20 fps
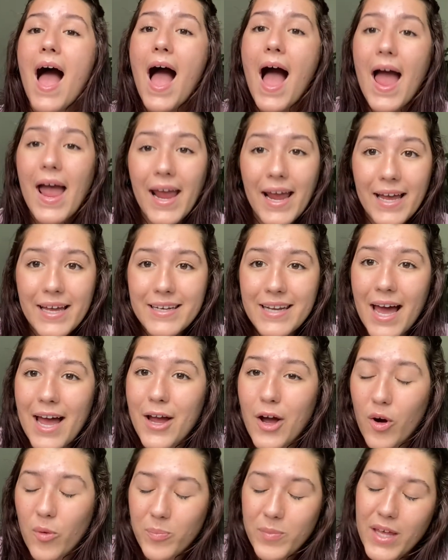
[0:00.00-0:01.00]
And I
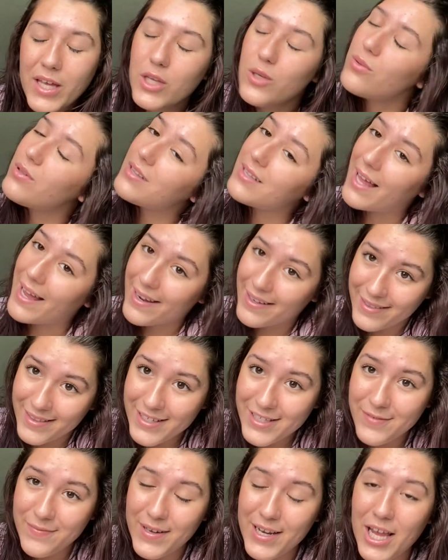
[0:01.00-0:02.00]
hope that you liked
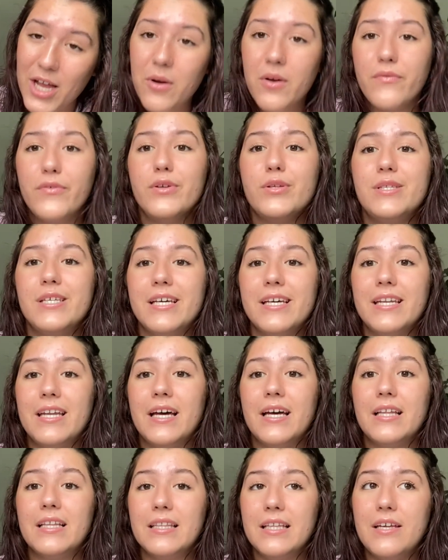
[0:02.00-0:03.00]
this video. If you did,
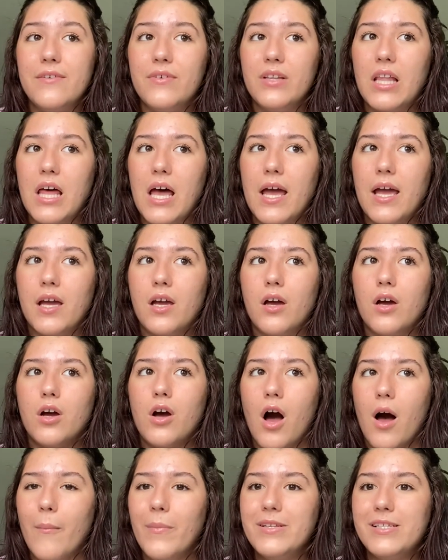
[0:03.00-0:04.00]
leave a like,
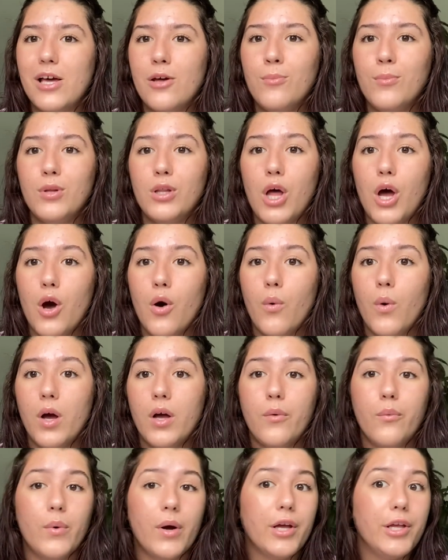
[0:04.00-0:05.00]
comment down below
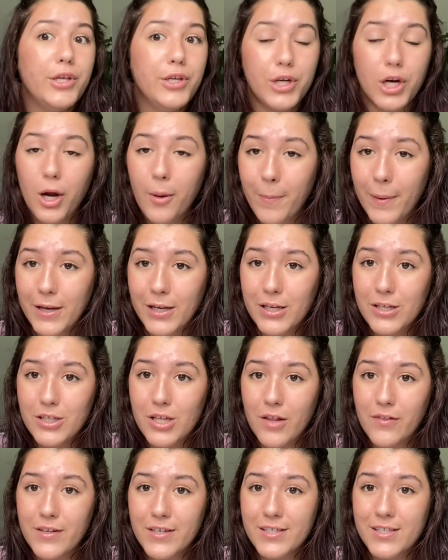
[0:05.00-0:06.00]
what your opinions
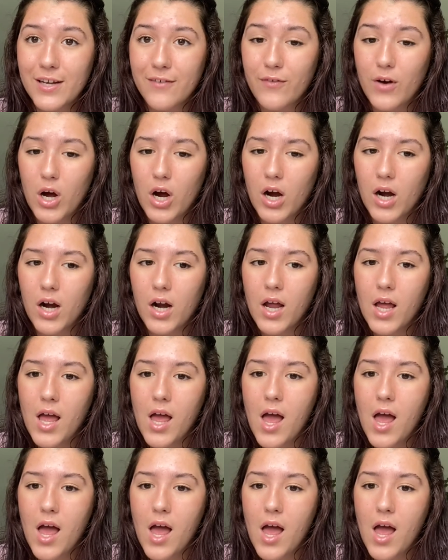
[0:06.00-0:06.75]
on this stuff are.